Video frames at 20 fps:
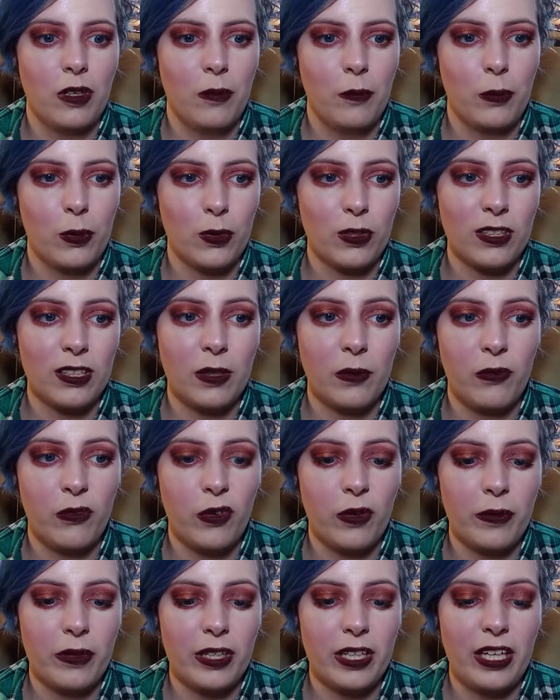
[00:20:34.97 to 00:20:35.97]
bullet lip
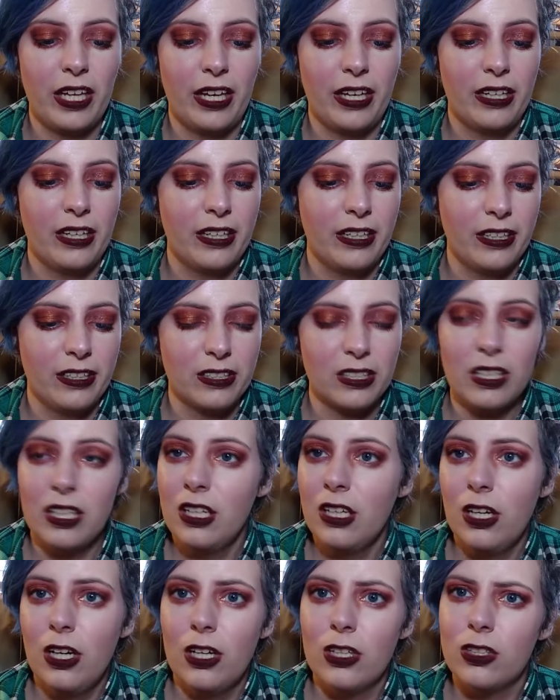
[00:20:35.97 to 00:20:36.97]
formula, and it is
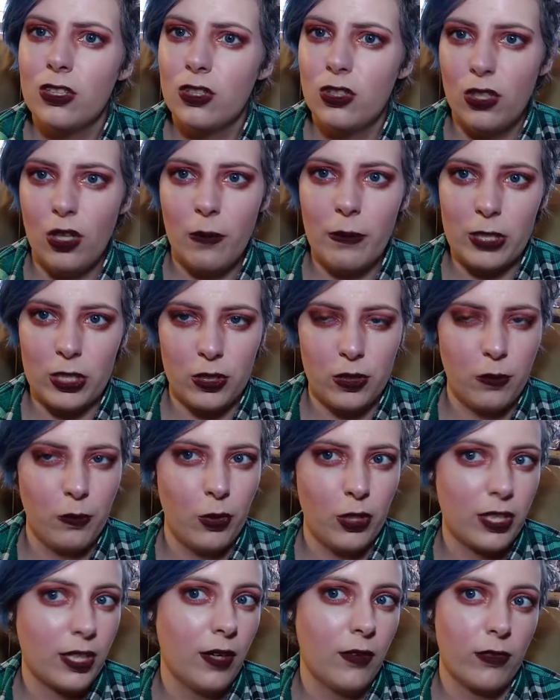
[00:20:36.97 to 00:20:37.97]
so much
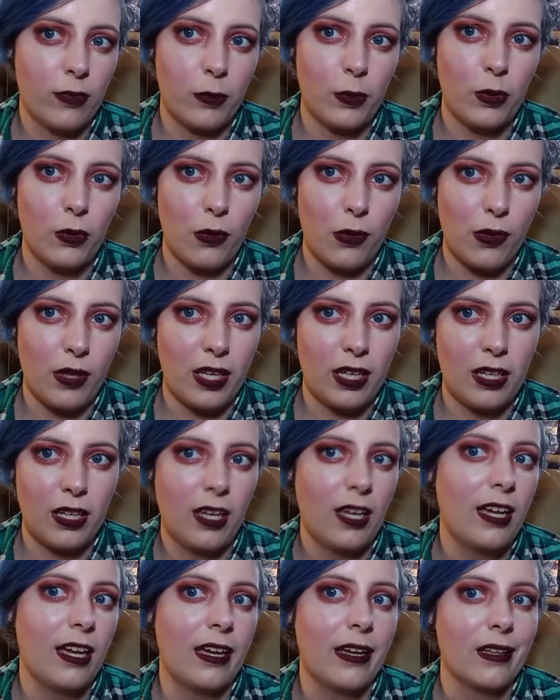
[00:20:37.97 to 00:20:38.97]
more comfortable than
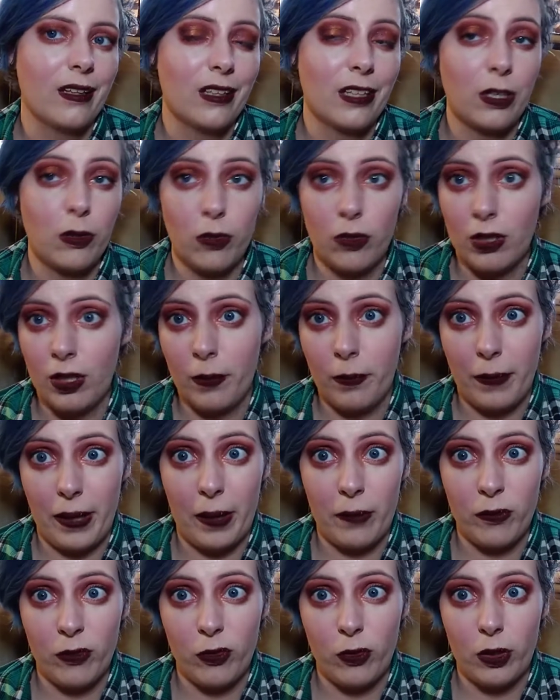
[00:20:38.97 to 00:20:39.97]
a liquid lip
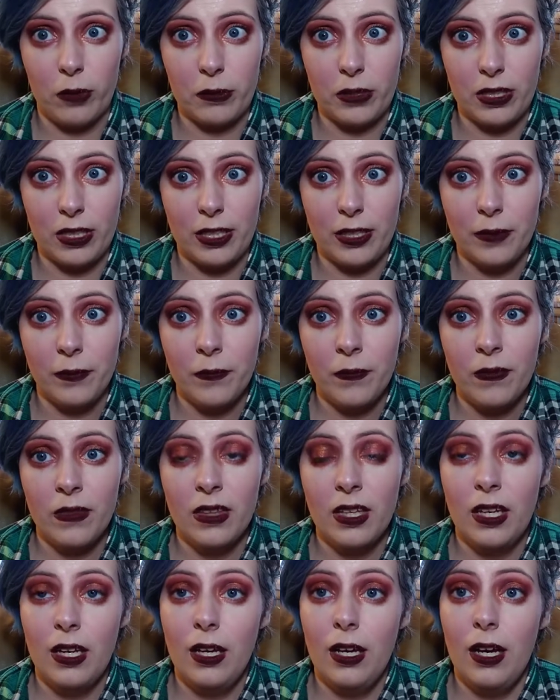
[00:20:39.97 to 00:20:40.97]
matte formula.
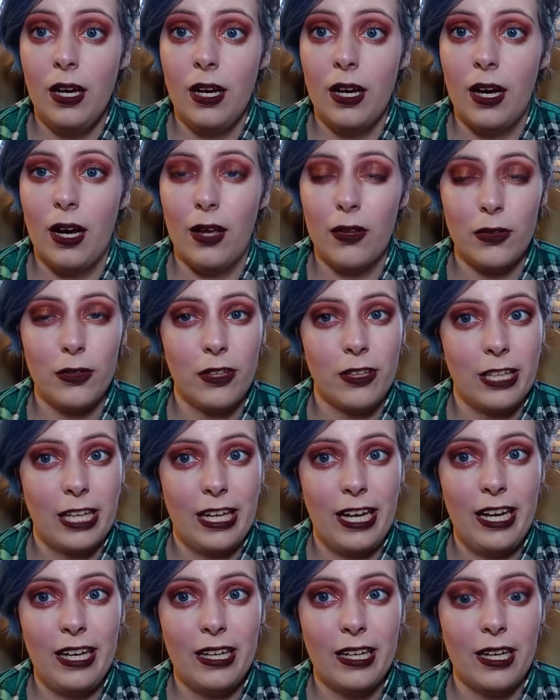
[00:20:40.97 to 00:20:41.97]
Other than
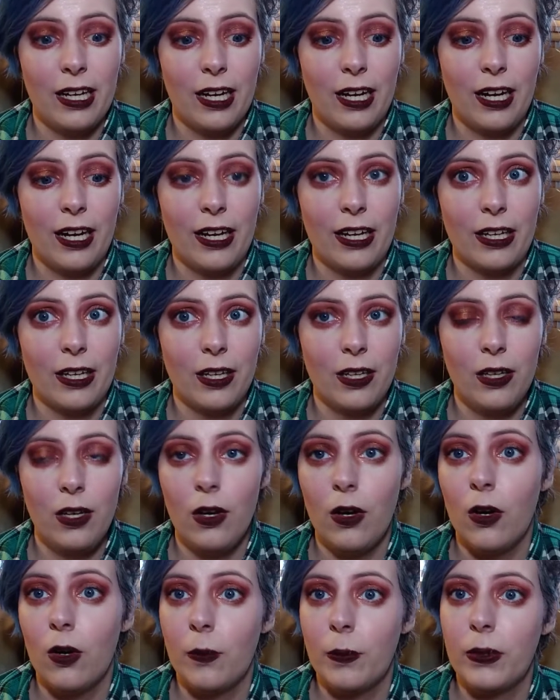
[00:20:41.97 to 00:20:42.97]
that, I
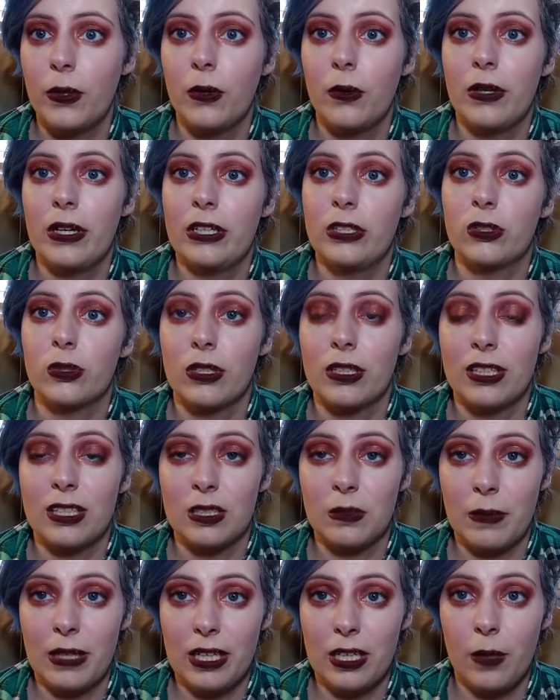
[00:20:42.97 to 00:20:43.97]
hope you enjoyed
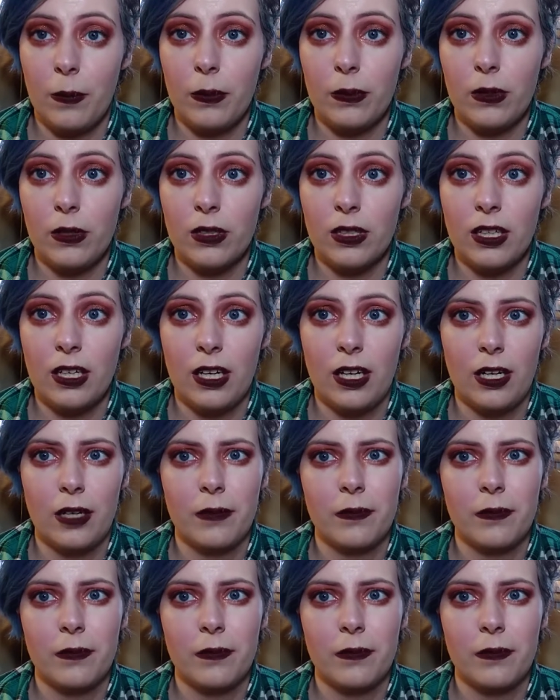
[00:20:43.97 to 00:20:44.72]
this makeup look.